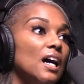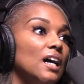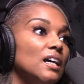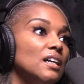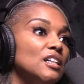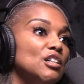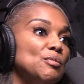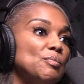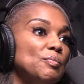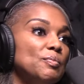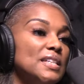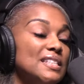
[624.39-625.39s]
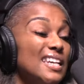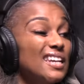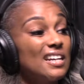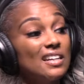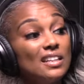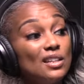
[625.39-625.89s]
um, and taking
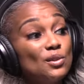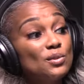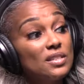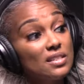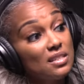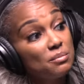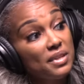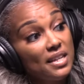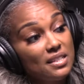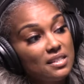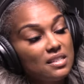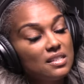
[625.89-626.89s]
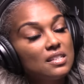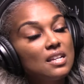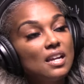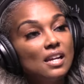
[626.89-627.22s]
out loans in some cases.